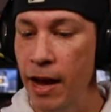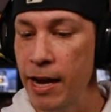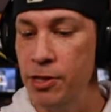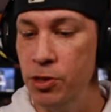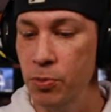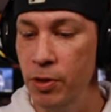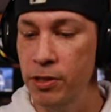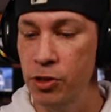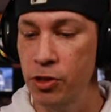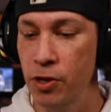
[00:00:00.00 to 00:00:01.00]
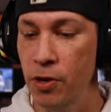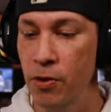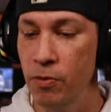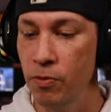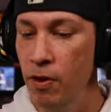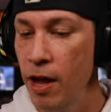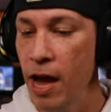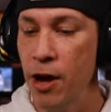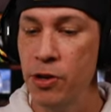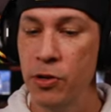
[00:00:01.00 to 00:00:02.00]
I just want to show
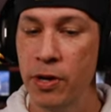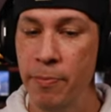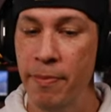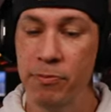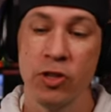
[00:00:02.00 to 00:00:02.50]
how you can